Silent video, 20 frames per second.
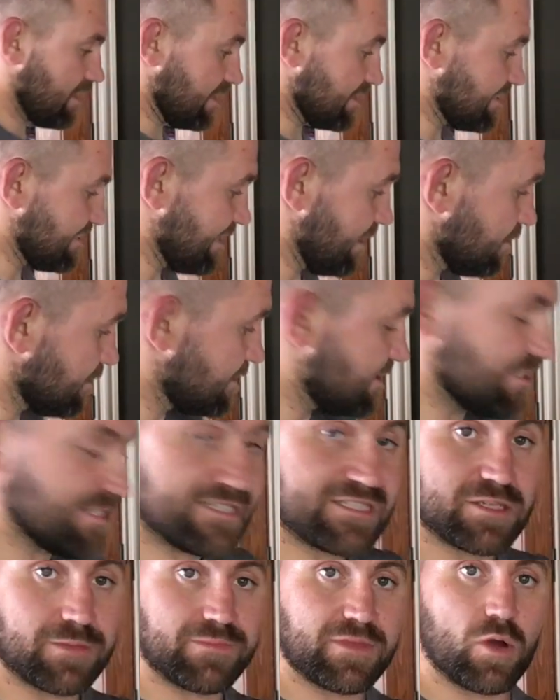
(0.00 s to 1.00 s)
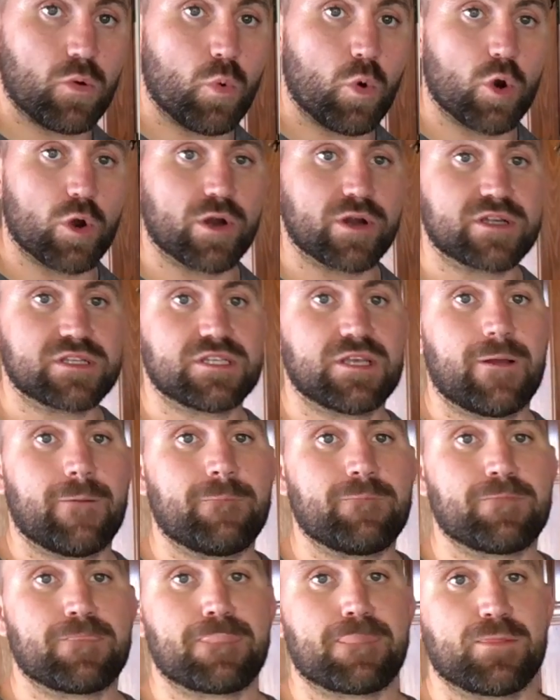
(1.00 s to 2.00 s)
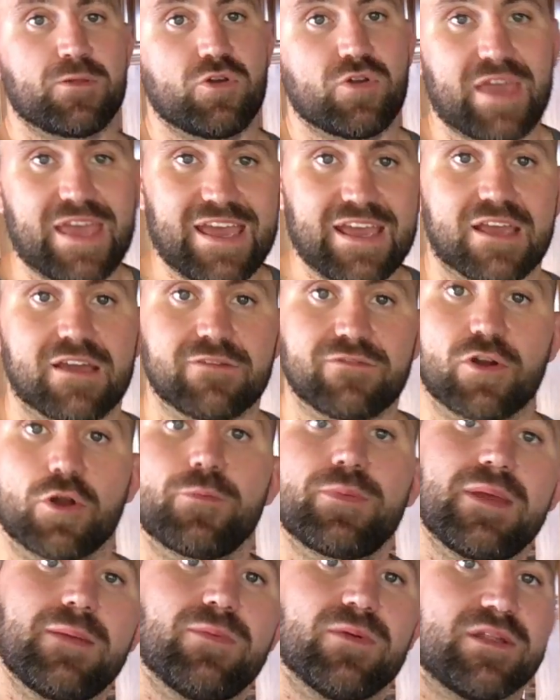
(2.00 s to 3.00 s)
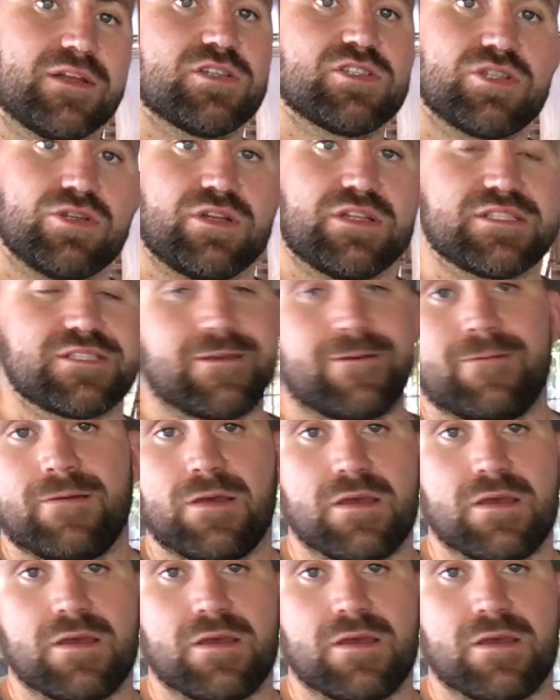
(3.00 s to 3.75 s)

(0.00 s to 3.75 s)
a sales system that works, you can't convert people into students.